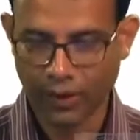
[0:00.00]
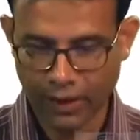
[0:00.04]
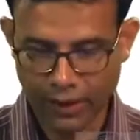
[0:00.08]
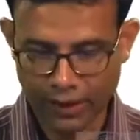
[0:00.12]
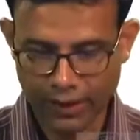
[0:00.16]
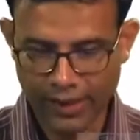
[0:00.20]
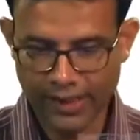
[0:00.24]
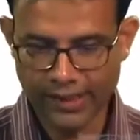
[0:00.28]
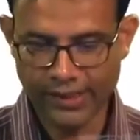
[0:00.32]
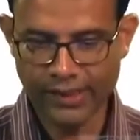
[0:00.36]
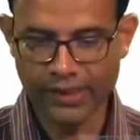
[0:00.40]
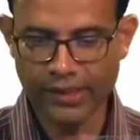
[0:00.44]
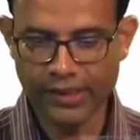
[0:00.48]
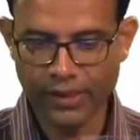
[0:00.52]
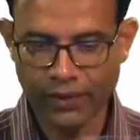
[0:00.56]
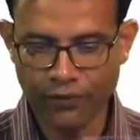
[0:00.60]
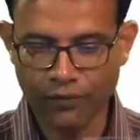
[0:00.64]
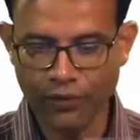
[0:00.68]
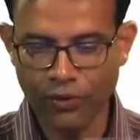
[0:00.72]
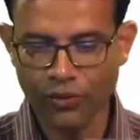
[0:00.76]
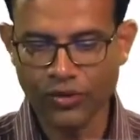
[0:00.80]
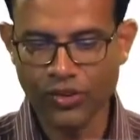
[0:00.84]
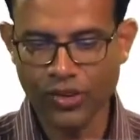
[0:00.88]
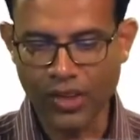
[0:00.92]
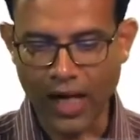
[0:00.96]
This is
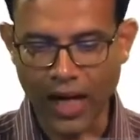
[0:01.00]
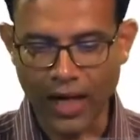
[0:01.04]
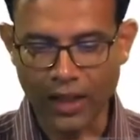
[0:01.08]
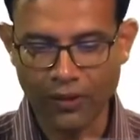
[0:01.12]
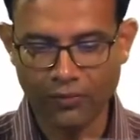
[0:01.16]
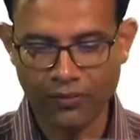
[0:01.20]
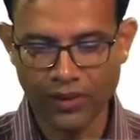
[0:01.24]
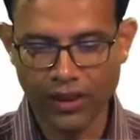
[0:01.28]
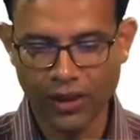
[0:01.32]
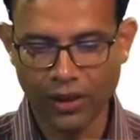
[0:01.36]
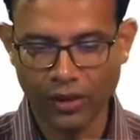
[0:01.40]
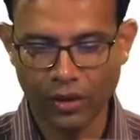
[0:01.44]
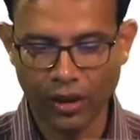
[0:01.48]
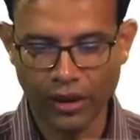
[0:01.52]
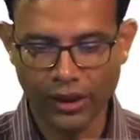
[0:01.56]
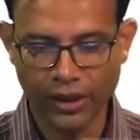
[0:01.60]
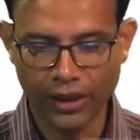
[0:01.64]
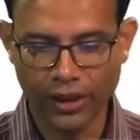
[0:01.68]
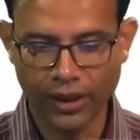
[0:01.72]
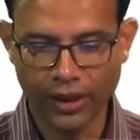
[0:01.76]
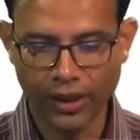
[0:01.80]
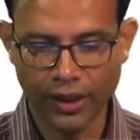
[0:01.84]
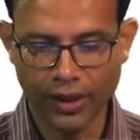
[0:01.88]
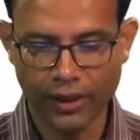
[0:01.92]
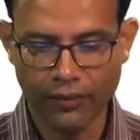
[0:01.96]
if you start with a
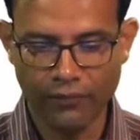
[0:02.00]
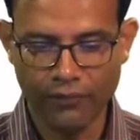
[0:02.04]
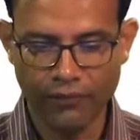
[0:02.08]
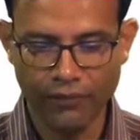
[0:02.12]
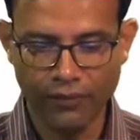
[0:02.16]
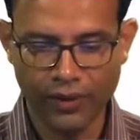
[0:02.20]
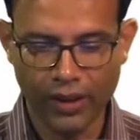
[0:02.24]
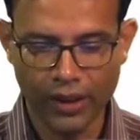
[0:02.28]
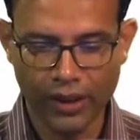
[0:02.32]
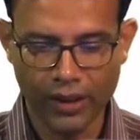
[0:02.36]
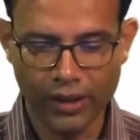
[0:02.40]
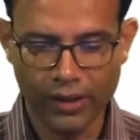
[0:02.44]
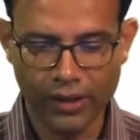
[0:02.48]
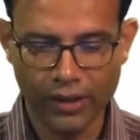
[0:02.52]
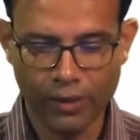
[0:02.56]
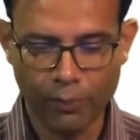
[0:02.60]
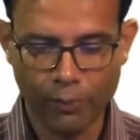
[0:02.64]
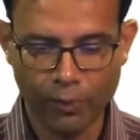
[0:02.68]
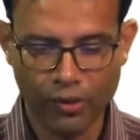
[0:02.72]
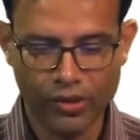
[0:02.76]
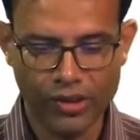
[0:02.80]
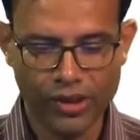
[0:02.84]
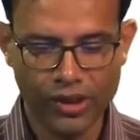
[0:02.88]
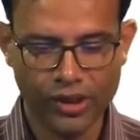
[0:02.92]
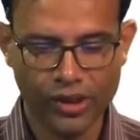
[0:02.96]
Gaussian random field in the
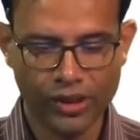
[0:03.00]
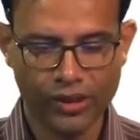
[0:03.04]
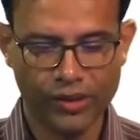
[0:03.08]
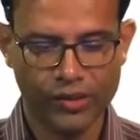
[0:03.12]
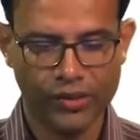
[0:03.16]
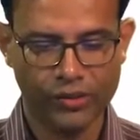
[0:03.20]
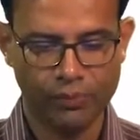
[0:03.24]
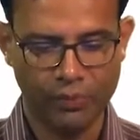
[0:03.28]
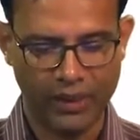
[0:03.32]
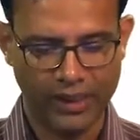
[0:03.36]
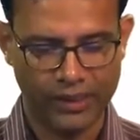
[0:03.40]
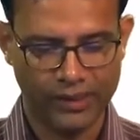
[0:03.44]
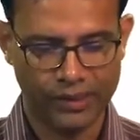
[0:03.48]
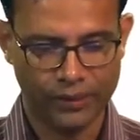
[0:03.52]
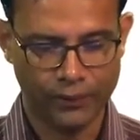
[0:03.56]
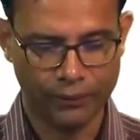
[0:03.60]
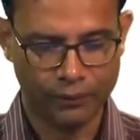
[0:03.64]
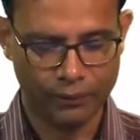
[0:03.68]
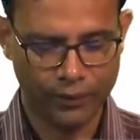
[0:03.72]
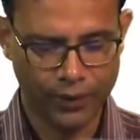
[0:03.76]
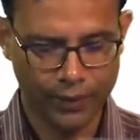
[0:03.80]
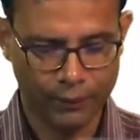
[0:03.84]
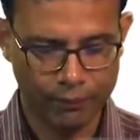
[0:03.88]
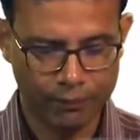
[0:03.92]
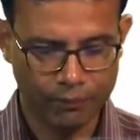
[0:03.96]
position space.
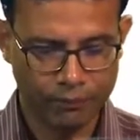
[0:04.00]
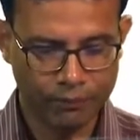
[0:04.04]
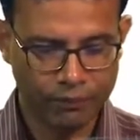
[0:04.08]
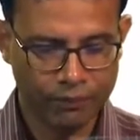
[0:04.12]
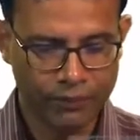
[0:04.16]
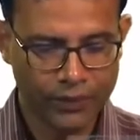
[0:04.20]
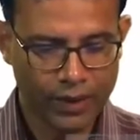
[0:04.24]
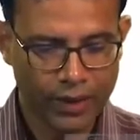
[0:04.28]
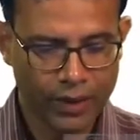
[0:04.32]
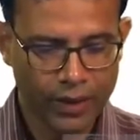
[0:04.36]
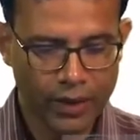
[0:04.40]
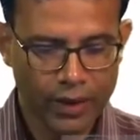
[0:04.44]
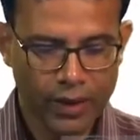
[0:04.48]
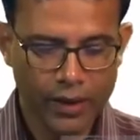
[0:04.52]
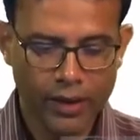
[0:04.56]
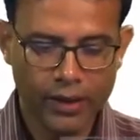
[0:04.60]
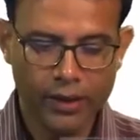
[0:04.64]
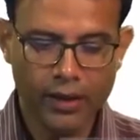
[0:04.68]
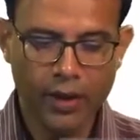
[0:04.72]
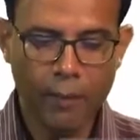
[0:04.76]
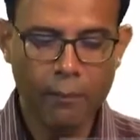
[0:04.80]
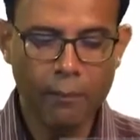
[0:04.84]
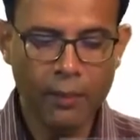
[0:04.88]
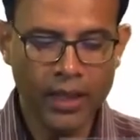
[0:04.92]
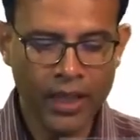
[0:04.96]

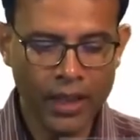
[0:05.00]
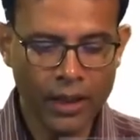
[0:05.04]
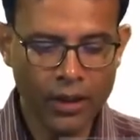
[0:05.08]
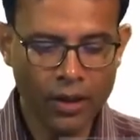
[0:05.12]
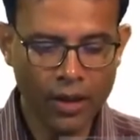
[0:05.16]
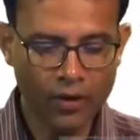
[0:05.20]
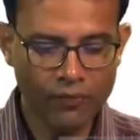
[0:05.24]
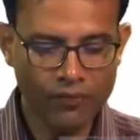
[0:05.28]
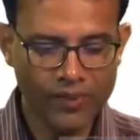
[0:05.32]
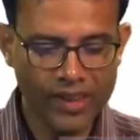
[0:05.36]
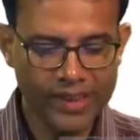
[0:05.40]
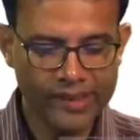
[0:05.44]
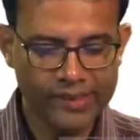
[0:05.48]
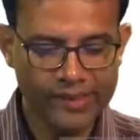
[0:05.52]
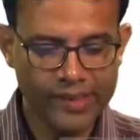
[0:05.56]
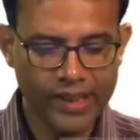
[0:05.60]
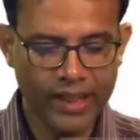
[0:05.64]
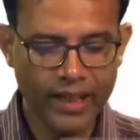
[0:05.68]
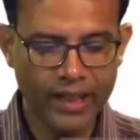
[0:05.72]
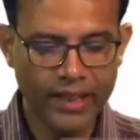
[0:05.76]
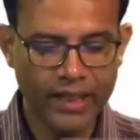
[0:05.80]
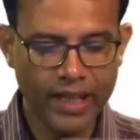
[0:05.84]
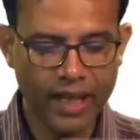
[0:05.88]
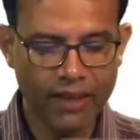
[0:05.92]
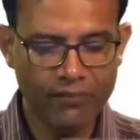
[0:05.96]
The mean of this
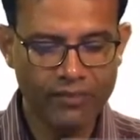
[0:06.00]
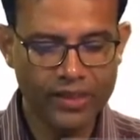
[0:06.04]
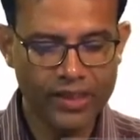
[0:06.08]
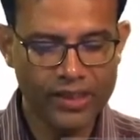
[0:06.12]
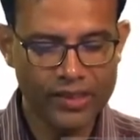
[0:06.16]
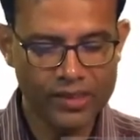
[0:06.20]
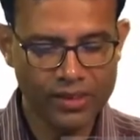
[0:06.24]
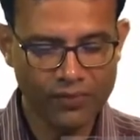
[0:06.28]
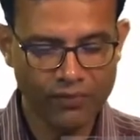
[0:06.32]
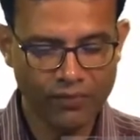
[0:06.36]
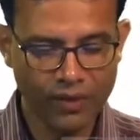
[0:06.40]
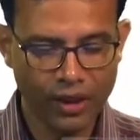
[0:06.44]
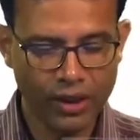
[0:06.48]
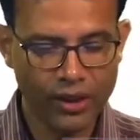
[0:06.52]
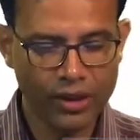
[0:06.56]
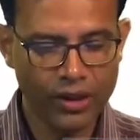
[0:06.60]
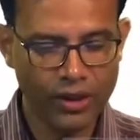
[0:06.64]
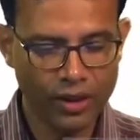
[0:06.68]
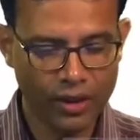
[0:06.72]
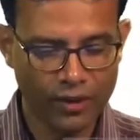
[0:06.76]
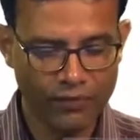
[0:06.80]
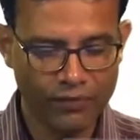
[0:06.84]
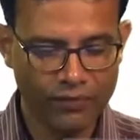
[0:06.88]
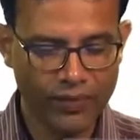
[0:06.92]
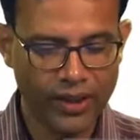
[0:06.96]
delta, which is a
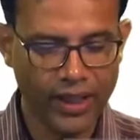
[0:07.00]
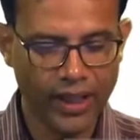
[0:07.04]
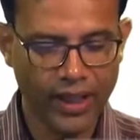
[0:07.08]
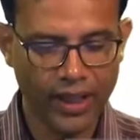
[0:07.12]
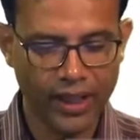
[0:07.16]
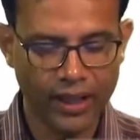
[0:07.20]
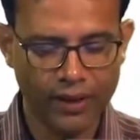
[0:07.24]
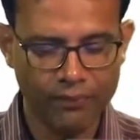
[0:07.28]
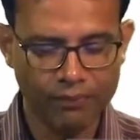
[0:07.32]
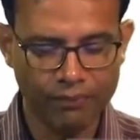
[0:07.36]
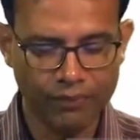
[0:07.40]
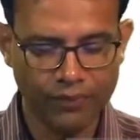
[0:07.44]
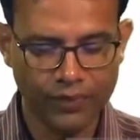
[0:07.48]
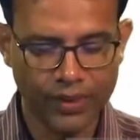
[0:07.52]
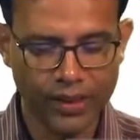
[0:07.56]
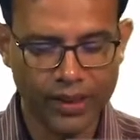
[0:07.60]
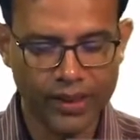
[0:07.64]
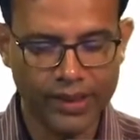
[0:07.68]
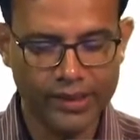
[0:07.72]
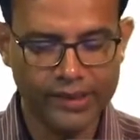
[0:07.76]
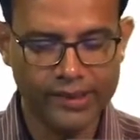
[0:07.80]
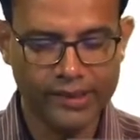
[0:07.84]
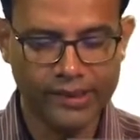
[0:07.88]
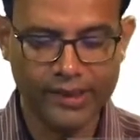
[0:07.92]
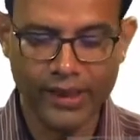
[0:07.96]
function of k,
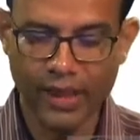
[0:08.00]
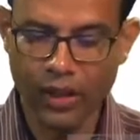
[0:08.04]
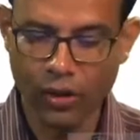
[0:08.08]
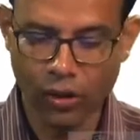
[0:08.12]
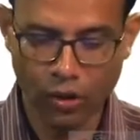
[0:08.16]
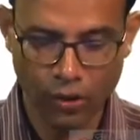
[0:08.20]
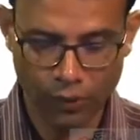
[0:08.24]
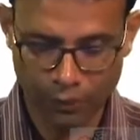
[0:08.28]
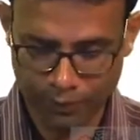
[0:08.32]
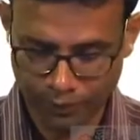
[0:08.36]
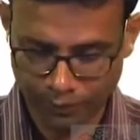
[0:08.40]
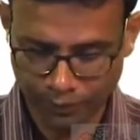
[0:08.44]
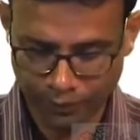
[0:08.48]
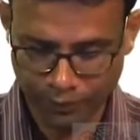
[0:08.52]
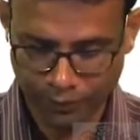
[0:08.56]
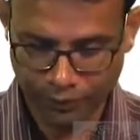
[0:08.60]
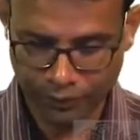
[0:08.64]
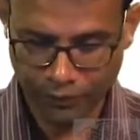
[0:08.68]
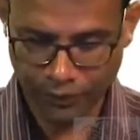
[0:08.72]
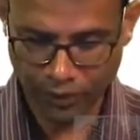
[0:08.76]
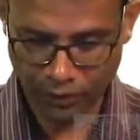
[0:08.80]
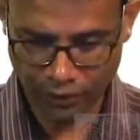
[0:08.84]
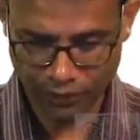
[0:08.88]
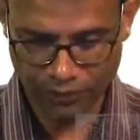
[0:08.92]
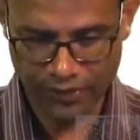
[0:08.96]
is 0
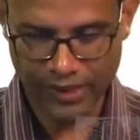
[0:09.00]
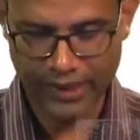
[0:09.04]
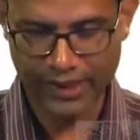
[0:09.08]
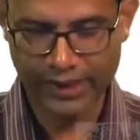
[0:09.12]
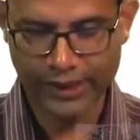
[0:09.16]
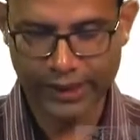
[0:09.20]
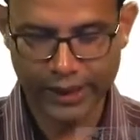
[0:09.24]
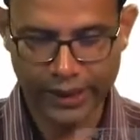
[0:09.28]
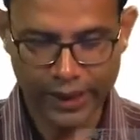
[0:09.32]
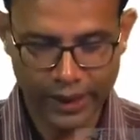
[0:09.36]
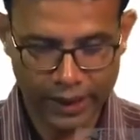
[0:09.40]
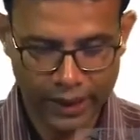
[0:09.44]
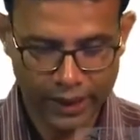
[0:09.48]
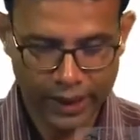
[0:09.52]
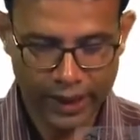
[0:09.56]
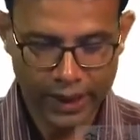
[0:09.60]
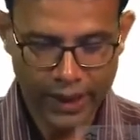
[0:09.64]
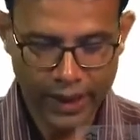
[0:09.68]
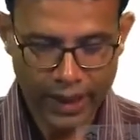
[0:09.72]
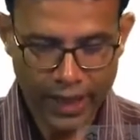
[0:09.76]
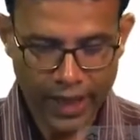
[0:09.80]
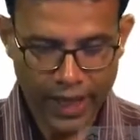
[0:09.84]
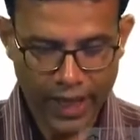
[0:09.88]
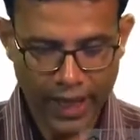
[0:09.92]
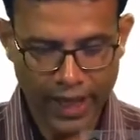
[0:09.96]
obviously,
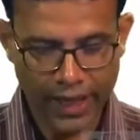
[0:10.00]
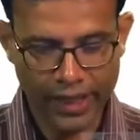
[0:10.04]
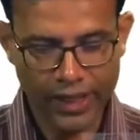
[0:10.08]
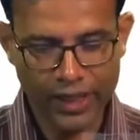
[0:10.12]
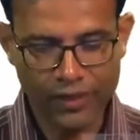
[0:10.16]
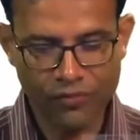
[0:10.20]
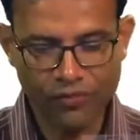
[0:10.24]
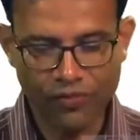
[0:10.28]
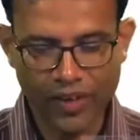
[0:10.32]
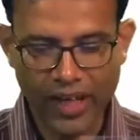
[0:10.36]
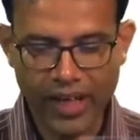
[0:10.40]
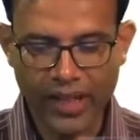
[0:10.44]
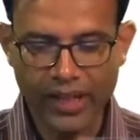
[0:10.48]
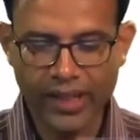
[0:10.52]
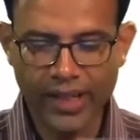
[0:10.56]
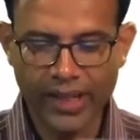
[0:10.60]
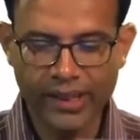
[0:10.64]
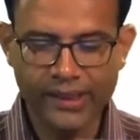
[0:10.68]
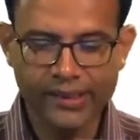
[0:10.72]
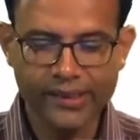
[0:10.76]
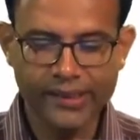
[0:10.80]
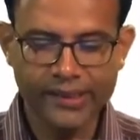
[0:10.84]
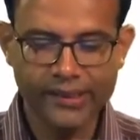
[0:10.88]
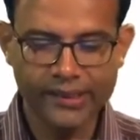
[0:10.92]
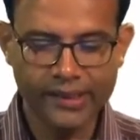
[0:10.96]
and its
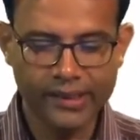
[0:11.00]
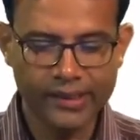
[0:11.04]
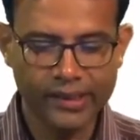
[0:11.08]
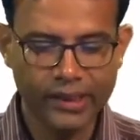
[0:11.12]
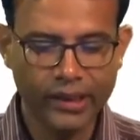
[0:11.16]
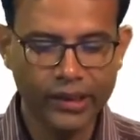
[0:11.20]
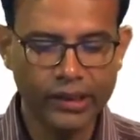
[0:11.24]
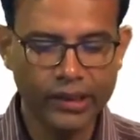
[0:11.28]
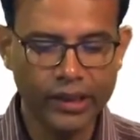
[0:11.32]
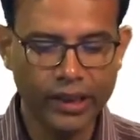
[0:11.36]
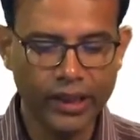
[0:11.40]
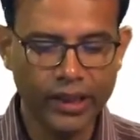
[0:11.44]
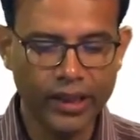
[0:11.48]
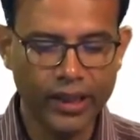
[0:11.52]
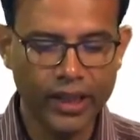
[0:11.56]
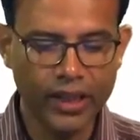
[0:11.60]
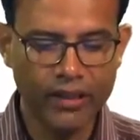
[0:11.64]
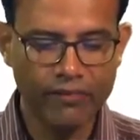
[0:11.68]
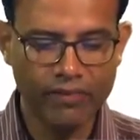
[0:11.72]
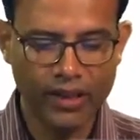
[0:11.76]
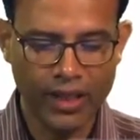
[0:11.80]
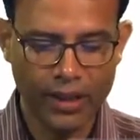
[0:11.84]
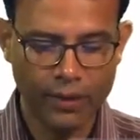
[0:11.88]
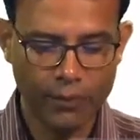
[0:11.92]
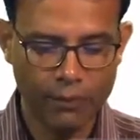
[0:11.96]
variance is essentially
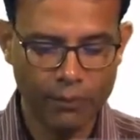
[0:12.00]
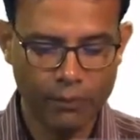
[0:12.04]
given